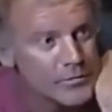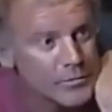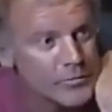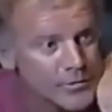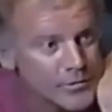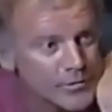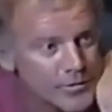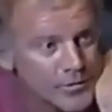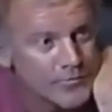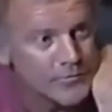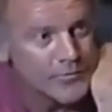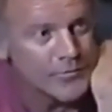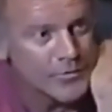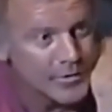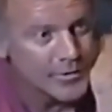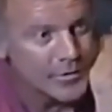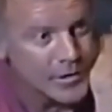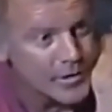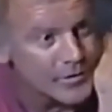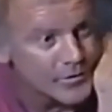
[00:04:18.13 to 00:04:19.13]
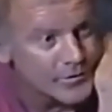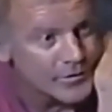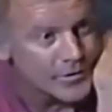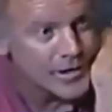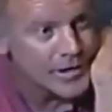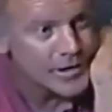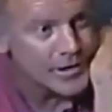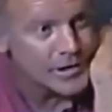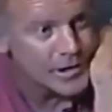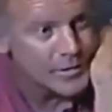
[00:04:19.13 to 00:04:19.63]
who was from the other
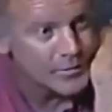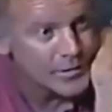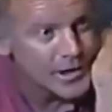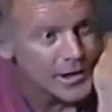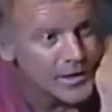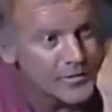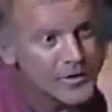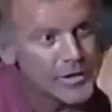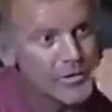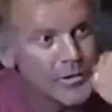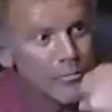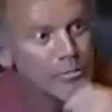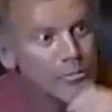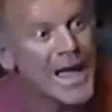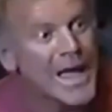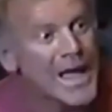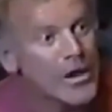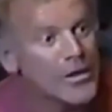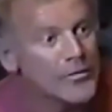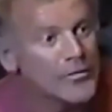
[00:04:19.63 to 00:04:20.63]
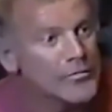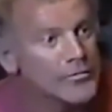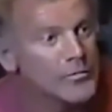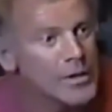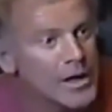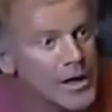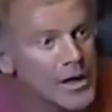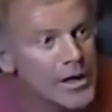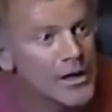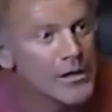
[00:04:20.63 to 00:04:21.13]
side to come down there and
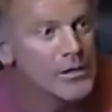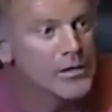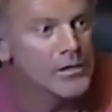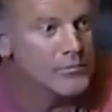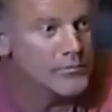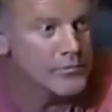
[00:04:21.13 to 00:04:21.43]
balance my,